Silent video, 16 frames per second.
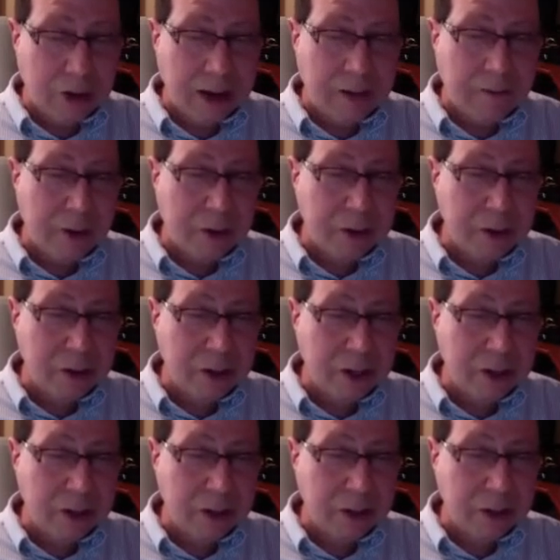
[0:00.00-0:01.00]
array for
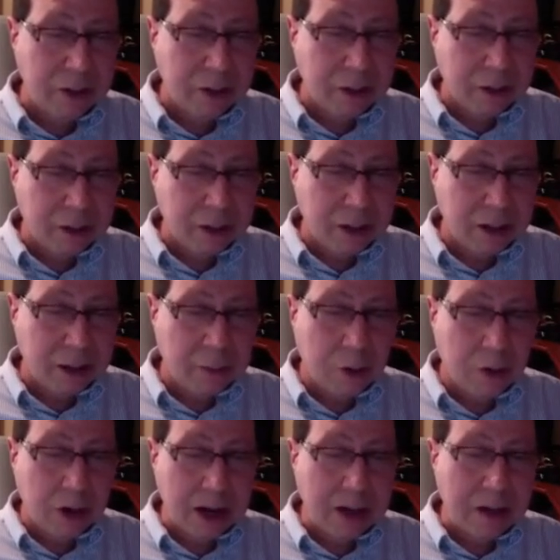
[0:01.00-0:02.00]
CUDA,
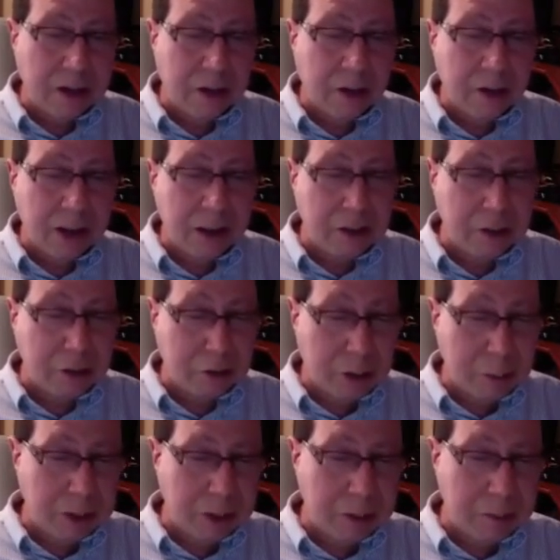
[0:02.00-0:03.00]
or I could create a
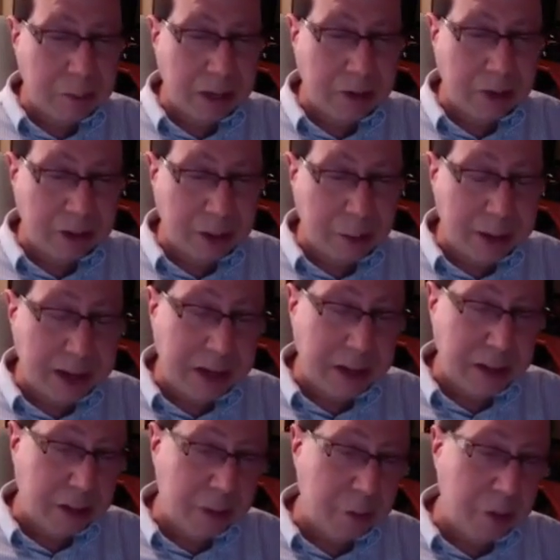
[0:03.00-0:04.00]
distributed matrix. I'm
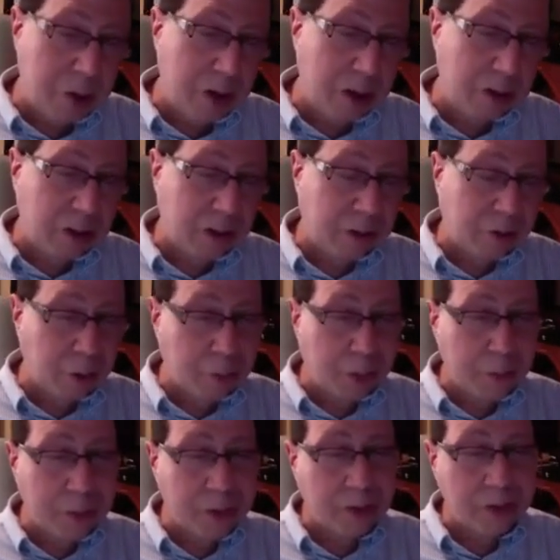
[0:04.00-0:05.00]
making it small just for
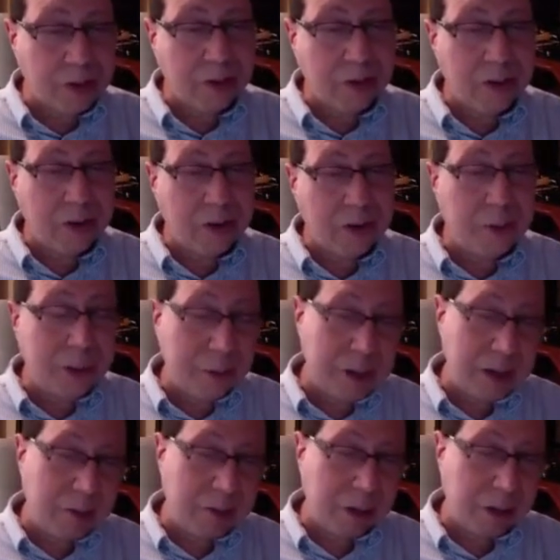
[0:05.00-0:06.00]
purposes, but in a
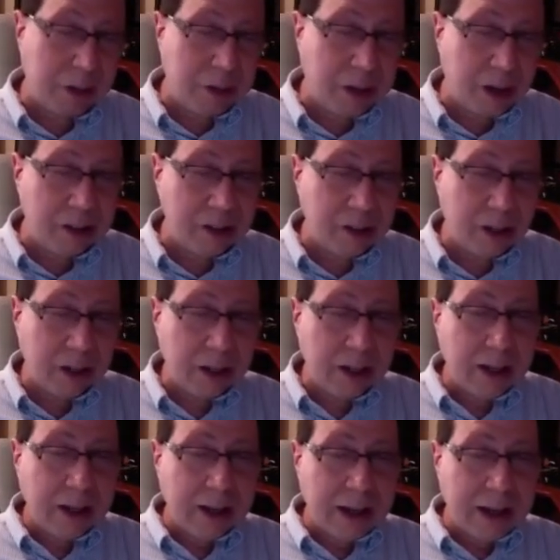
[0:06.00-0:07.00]
minute I'm going to go large.
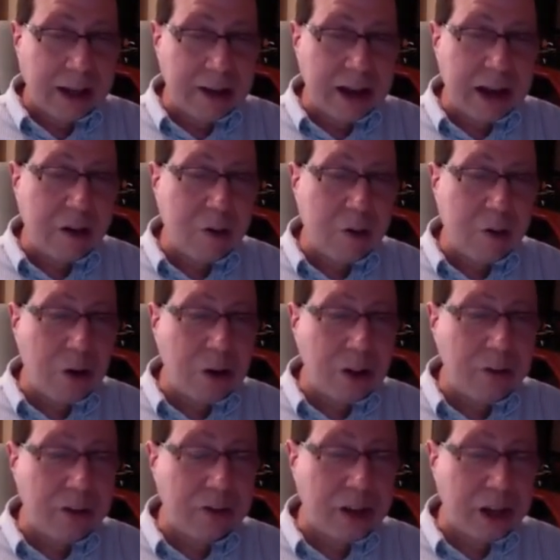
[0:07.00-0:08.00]
And now
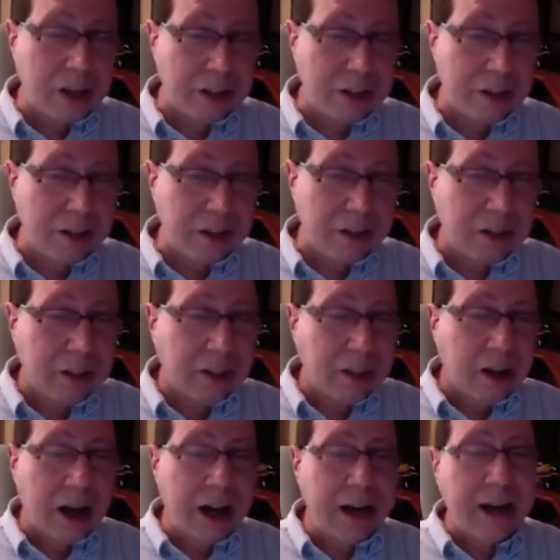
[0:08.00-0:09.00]
all of a sudden,
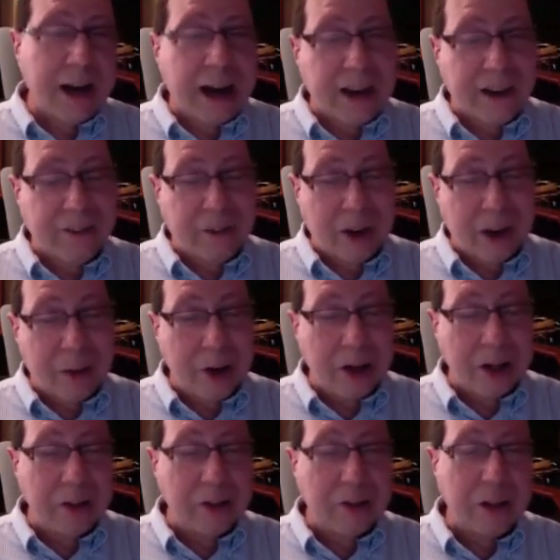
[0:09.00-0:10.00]
I'm
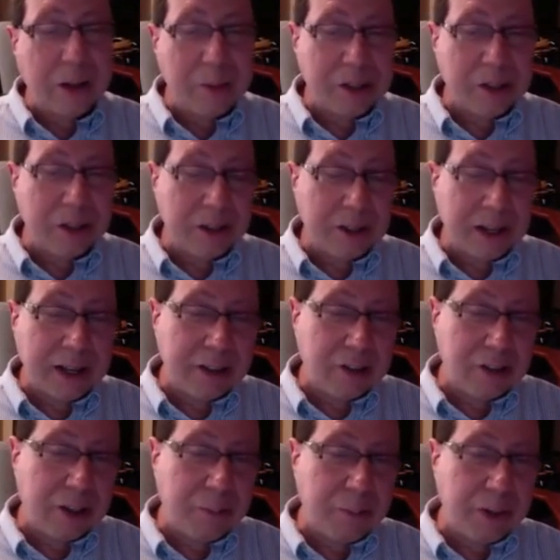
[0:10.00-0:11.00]
running this on a machine that
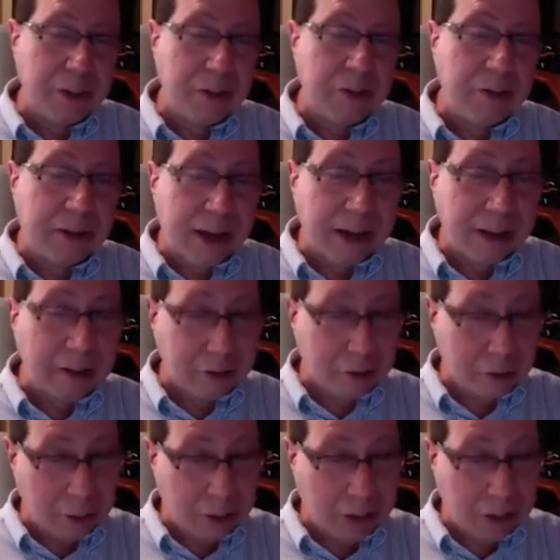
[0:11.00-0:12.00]
has GPUs and
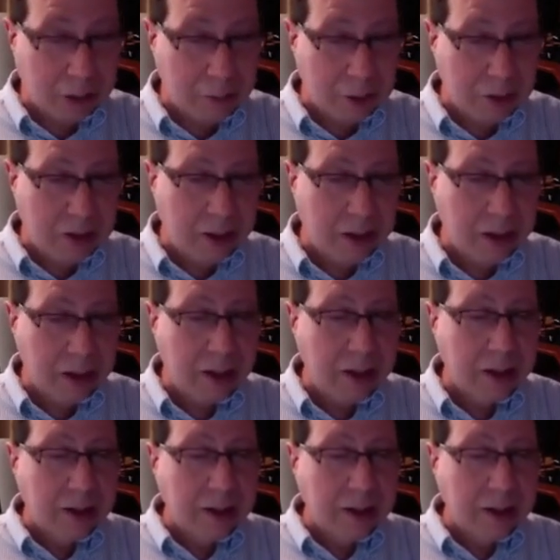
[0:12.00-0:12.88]
distributed computing,